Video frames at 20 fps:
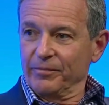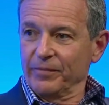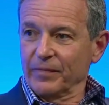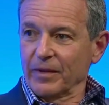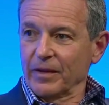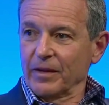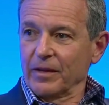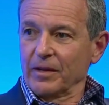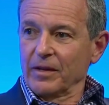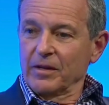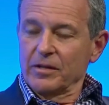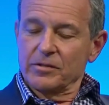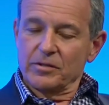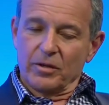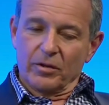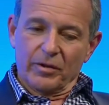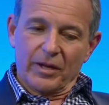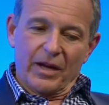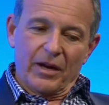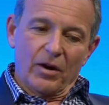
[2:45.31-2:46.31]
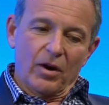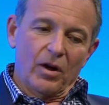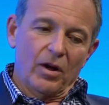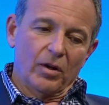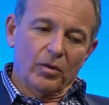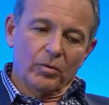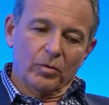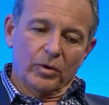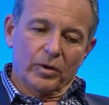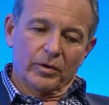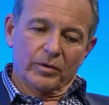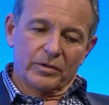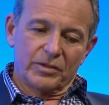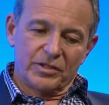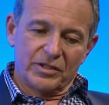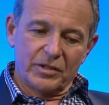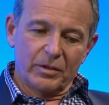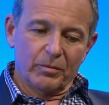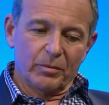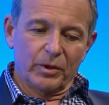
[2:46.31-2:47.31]
Yeah. So they all were
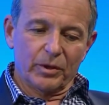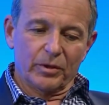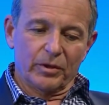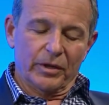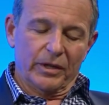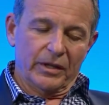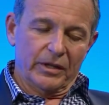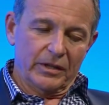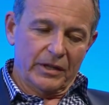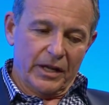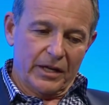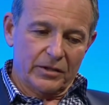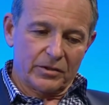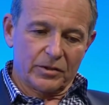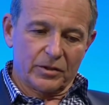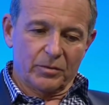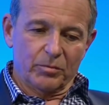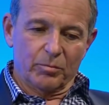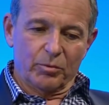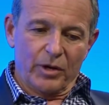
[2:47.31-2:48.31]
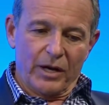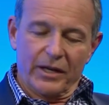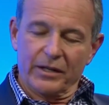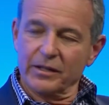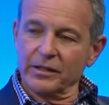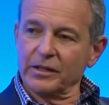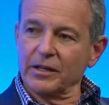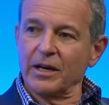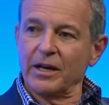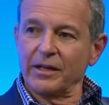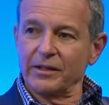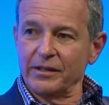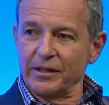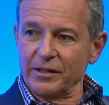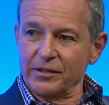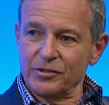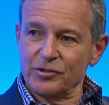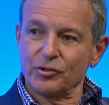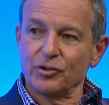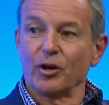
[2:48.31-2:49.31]
similar in nature, branded content,
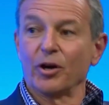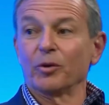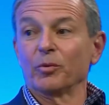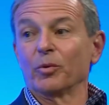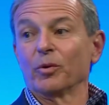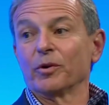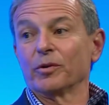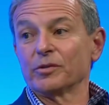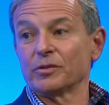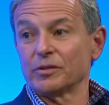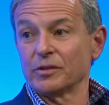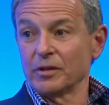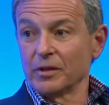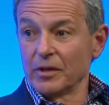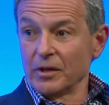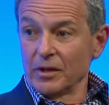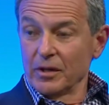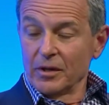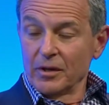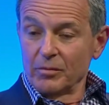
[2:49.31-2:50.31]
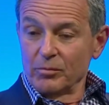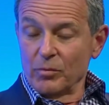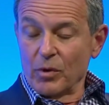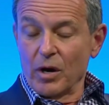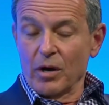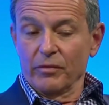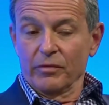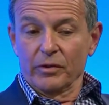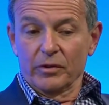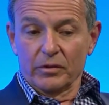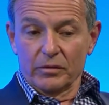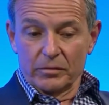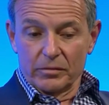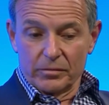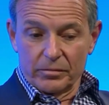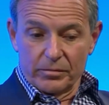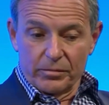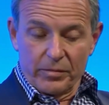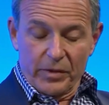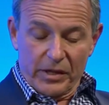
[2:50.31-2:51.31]
Star Wars, Marvel,
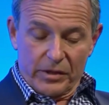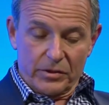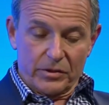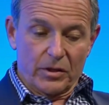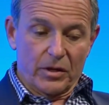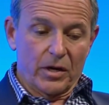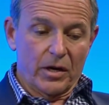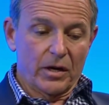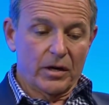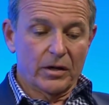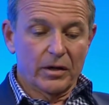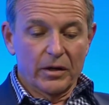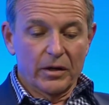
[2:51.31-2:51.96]
Pixar,